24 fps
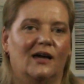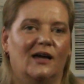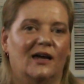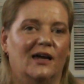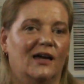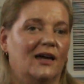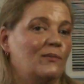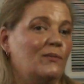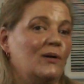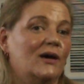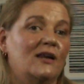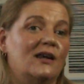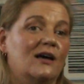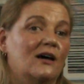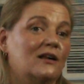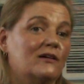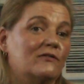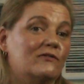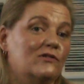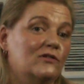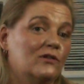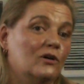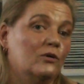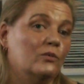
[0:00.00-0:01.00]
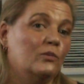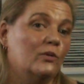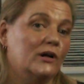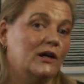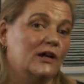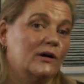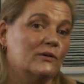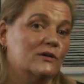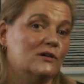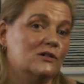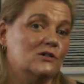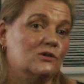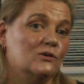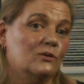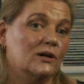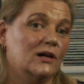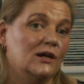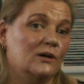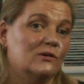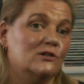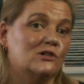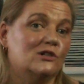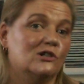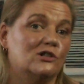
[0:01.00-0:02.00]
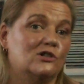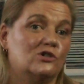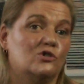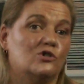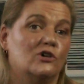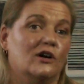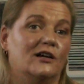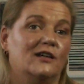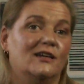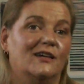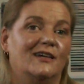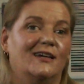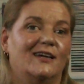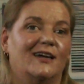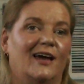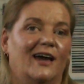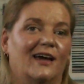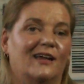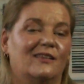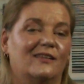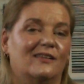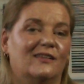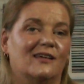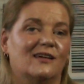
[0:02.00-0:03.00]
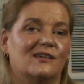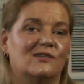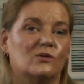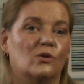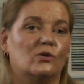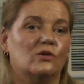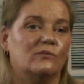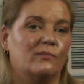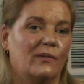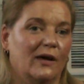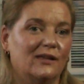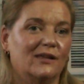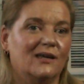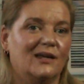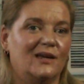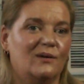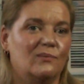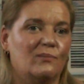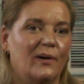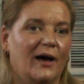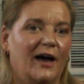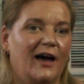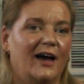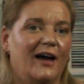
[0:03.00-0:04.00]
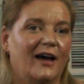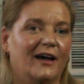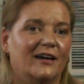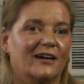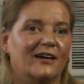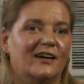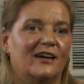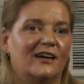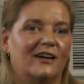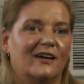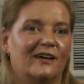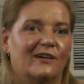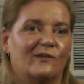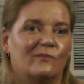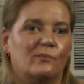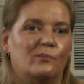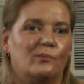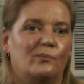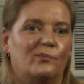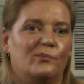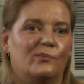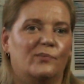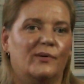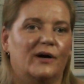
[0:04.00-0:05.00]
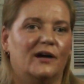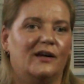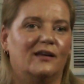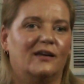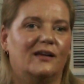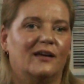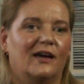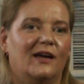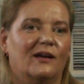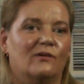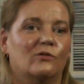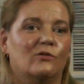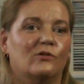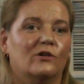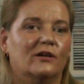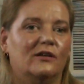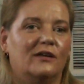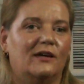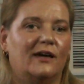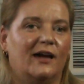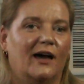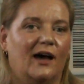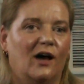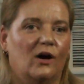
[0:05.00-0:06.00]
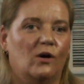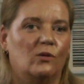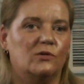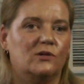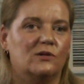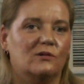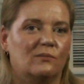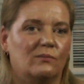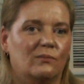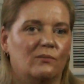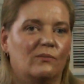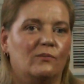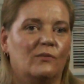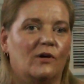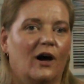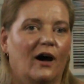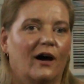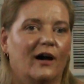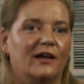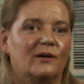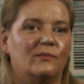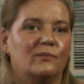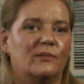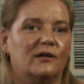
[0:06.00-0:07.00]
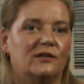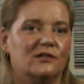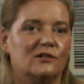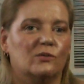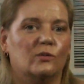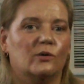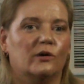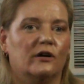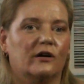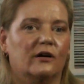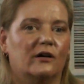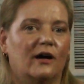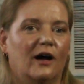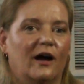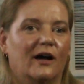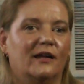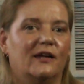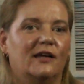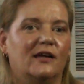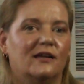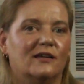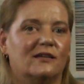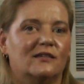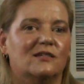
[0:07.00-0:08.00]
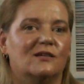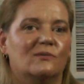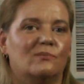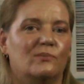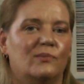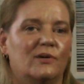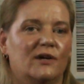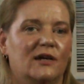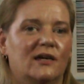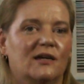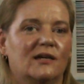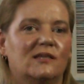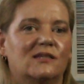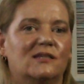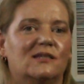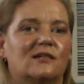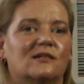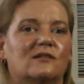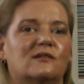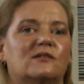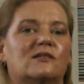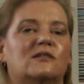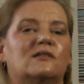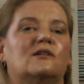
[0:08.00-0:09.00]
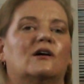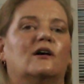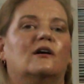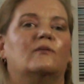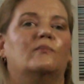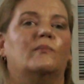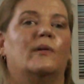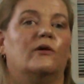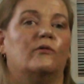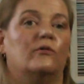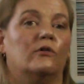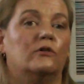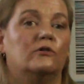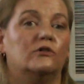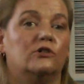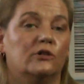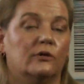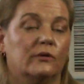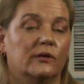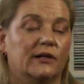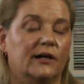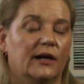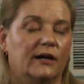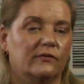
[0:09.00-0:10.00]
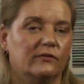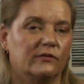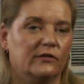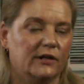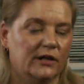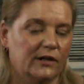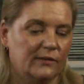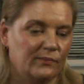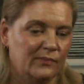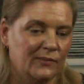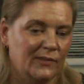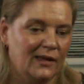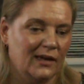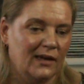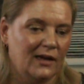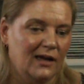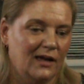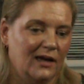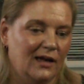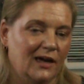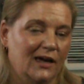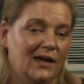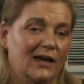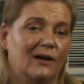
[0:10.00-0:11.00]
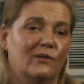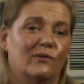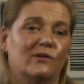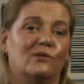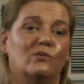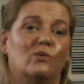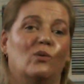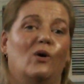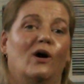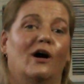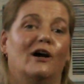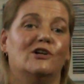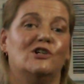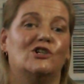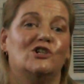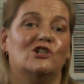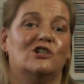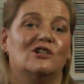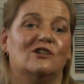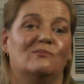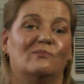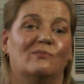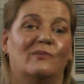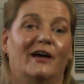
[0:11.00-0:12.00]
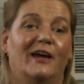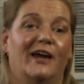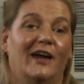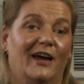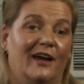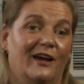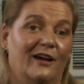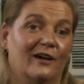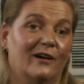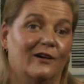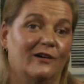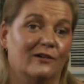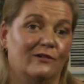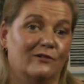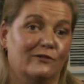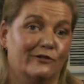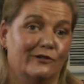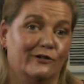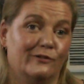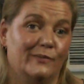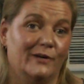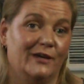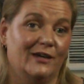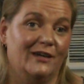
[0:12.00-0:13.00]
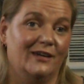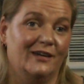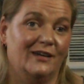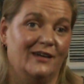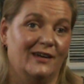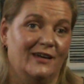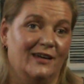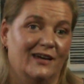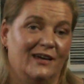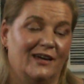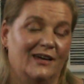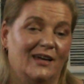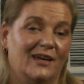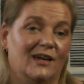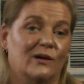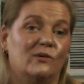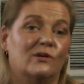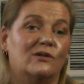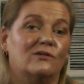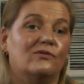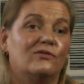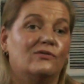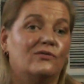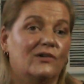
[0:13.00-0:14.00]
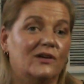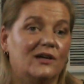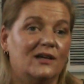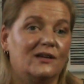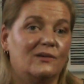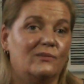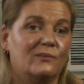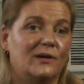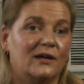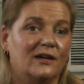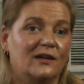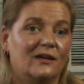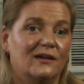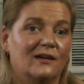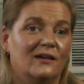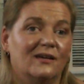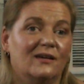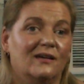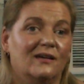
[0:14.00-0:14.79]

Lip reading: He may not have known what he was doing. He was just trying to get his old Melanie back. But it really helped guide me to where I needed to be to start my road to recovery. He would wash my hair for me. He would feed me.